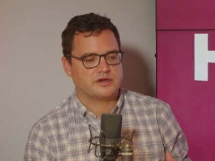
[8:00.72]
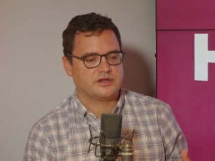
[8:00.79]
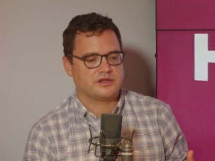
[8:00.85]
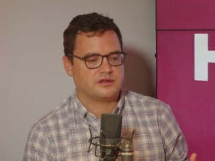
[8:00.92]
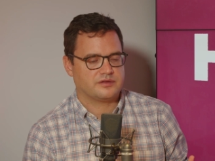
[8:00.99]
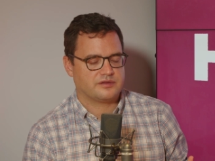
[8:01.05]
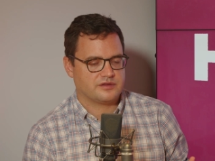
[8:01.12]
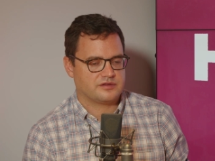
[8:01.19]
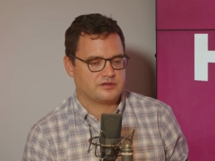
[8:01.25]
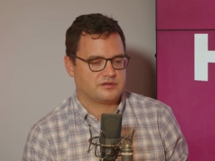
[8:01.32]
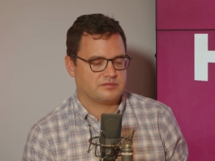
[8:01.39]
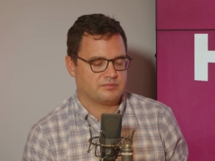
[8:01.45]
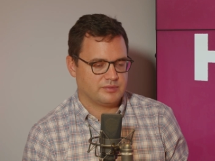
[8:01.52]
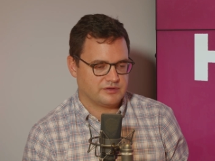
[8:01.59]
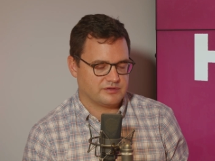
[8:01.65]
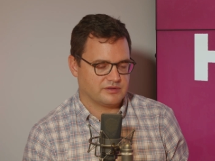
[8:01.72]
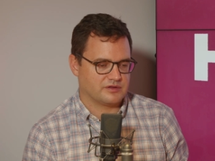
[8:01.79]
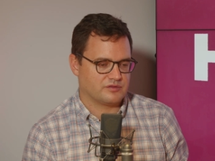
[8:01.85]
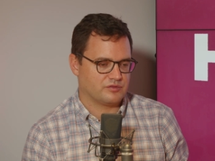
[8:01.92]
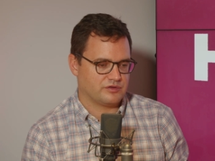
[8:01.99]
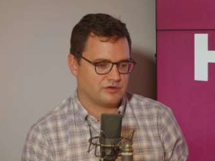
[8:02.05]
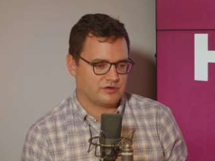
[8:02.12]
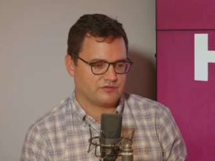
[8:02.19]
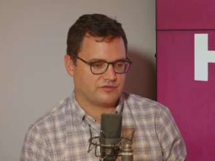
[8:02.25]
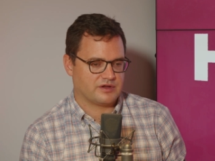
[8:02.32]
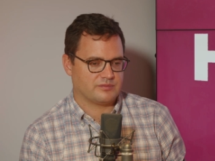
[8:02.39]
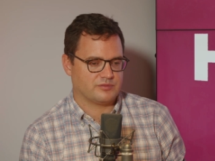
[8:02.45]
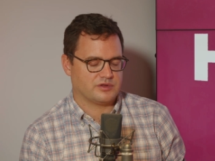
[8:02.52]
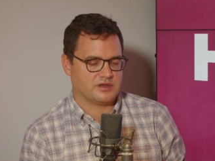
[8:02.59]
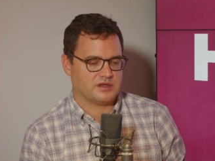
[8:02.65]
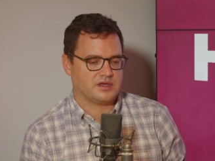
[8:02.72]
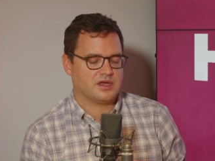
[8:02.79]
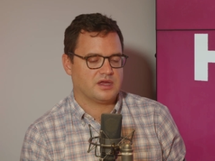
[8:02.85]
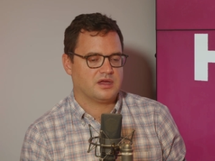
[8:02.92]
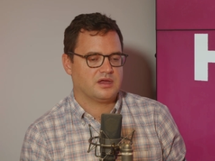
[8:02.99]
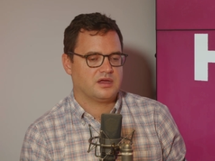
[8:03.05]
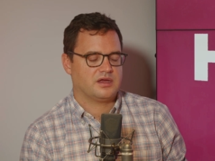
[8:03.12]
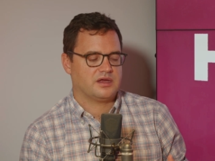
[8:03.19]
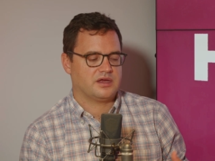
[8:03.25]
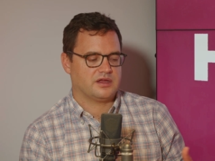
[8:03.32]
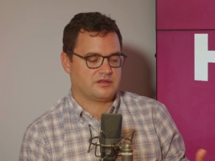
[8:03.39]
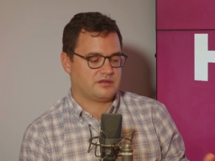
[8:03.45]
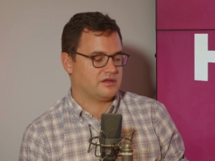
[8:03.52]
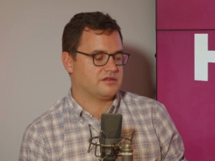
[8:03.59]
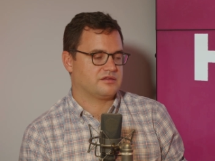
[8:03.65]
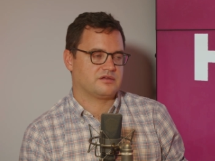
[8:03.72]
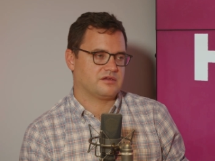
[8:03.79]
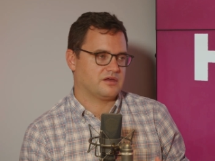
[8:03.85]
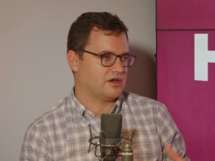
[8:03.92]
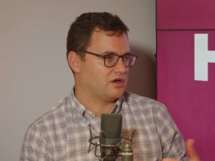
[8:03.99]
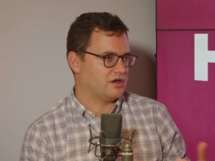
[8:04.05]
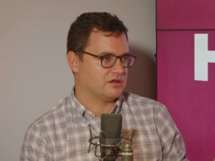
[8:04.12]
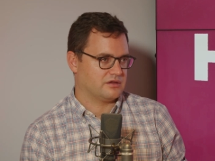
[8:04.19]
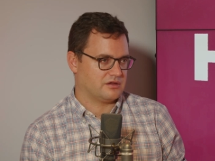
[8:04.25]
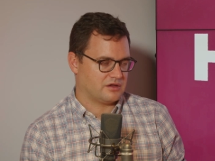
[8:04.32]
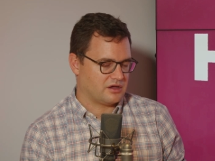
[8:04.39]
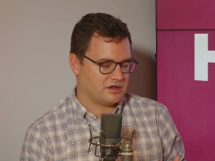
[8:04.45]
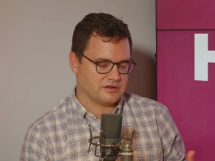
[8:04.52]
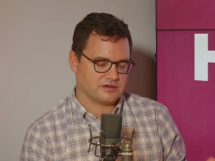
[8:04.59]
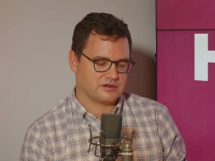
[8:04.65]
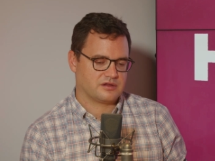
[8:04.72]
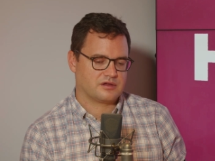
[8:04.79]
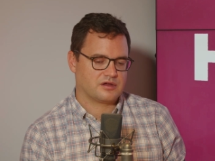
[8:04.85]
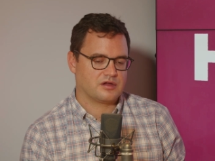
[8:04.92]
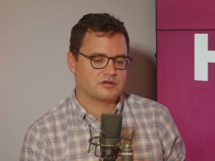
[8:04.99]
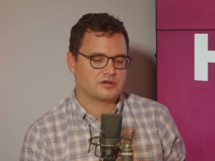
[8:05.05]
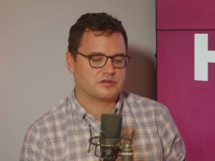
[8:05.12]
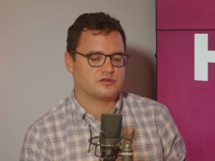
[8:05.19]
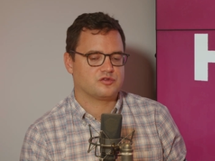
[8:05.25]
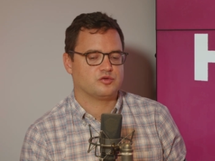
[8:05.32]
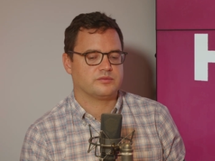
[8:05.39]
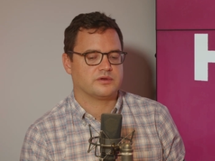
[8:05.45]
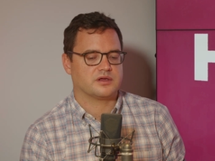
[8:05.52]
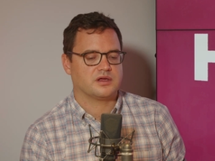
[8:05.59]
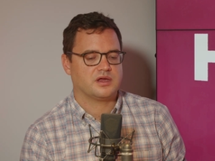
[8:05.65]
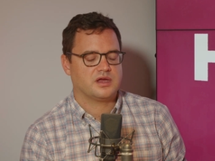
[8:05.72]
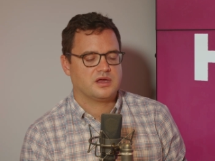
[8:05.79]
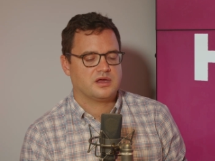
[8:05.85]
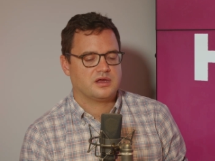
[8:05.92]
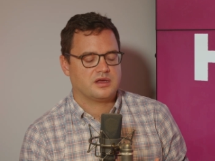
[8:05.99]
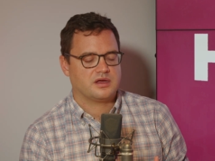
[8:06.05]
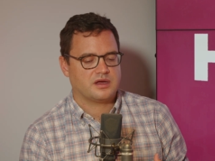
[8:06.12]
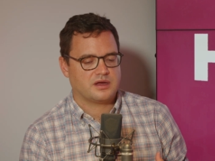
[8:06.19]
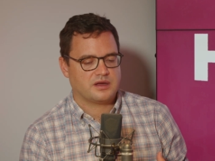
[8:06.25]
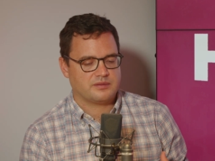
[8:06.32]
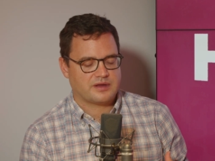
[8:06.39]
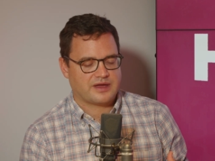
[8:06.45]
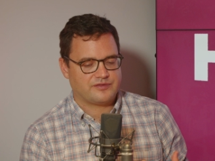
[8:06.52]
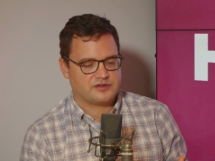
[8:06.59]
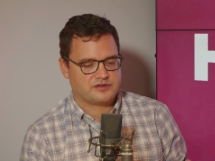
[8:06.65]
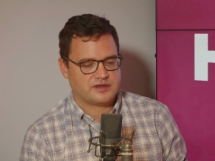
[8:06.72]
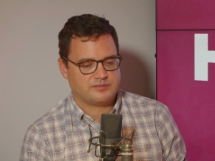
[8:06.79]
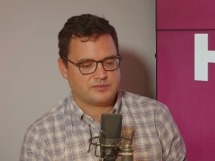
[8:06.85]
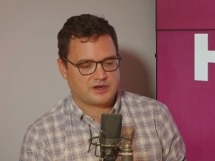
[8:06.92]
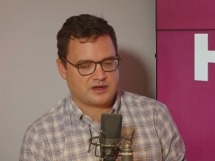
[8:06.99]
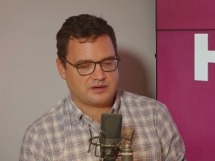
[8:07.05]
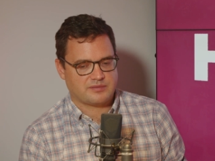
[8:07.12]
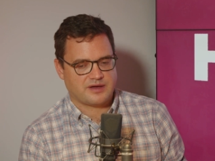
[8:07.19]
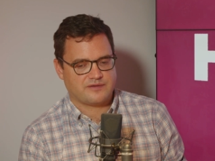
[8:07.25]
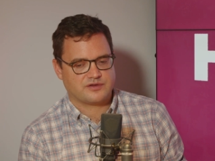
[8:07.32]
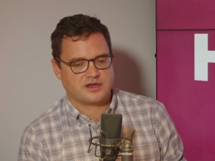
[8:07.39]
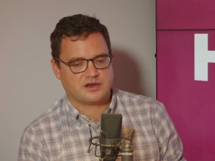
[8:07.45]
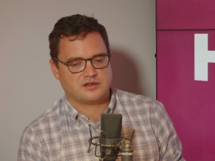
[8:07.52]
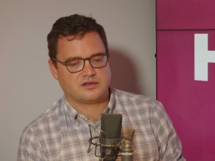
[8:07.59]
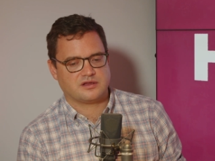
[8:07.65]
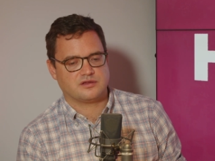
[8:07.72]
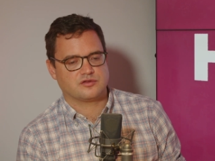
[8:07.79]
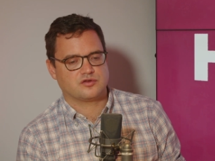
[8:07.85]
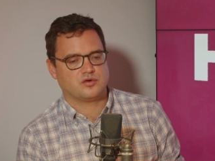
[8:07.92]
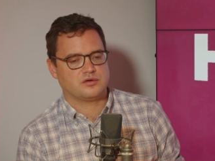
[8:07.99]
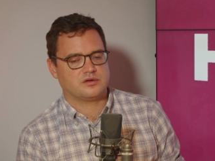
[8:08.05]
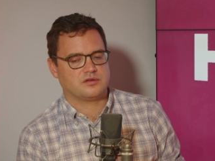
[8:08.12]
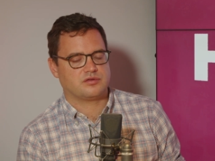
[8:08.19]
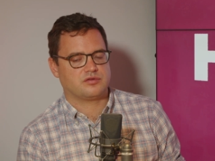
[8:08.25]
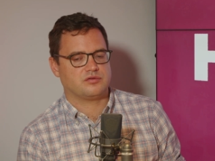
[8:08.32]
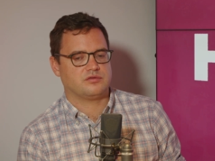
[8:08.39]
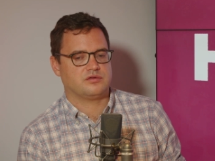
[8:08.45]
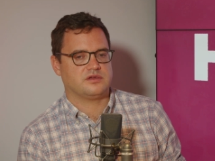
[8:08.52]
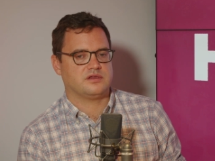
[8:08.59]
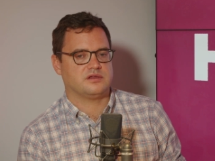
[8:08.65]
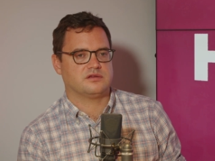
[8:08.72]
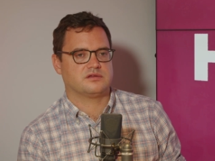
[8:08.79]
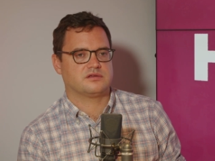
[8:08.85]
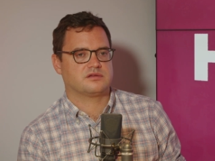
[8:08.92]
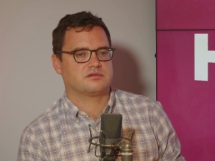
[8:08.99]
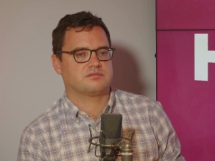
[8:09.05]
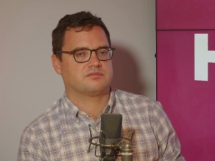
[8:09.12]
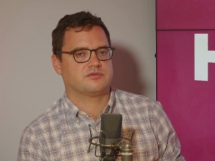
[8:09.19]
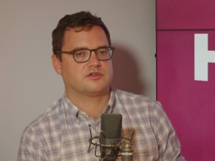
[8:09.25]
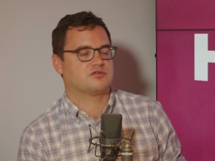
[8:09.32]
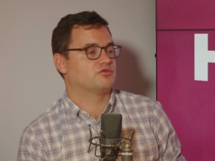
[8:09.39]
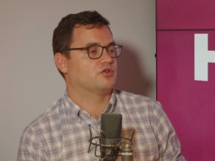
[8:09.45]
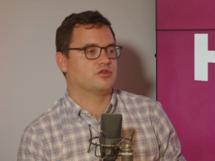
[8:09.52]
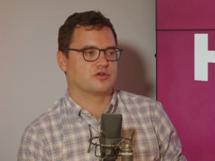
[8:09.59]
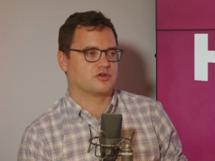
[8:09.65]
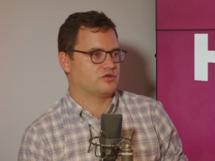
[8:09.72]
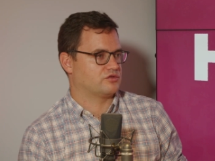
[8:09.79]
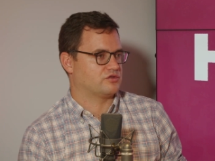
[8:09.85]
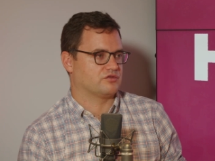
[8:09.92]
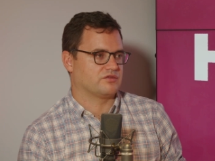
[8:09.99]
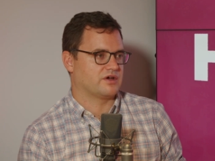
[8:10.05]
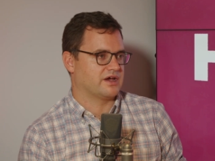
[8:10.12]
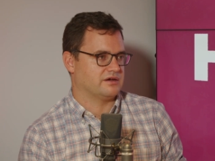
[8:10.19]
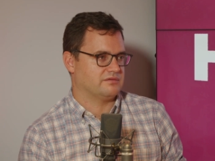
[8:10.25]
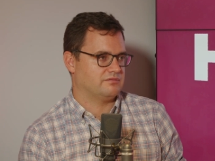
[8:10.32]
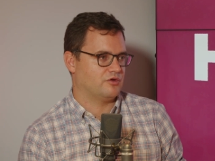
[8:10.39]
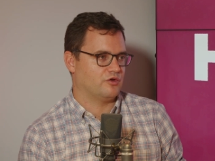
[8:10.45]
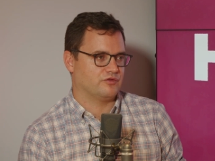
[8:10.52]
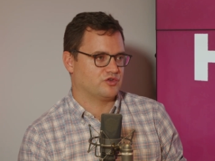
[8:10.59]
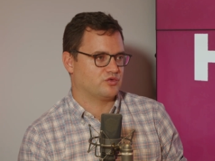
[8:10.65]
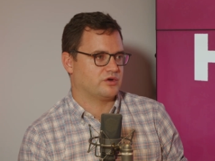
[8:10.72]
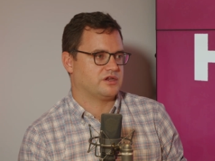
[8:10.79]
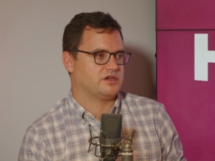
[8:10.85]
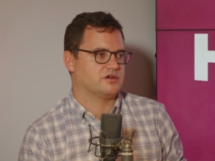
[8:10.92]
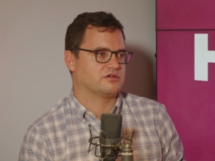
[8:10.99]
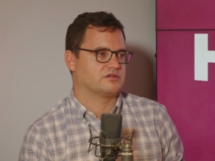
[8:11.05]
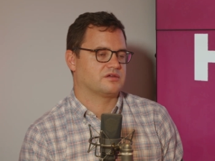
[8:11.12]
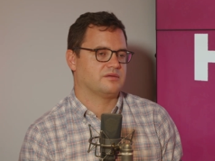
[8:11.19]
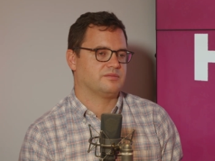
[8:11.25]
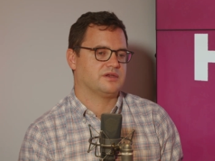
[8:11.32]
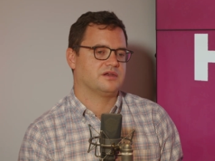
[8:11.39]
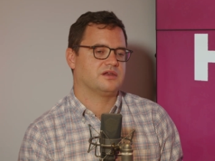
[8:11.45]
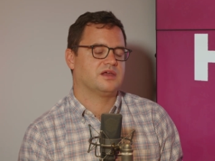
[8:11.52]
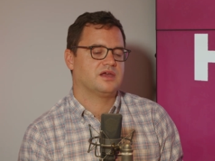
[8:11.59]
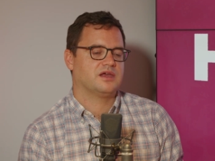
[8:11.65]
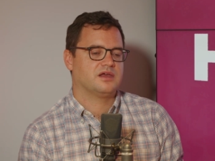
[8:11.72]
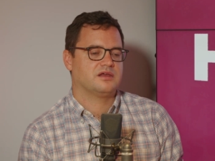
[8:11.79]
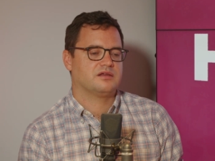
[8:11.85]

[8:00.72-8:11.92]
running this business with your family. It's all consuming. At the same time, Afghanistan is going through this roller coaster ride over 20 years. I mean,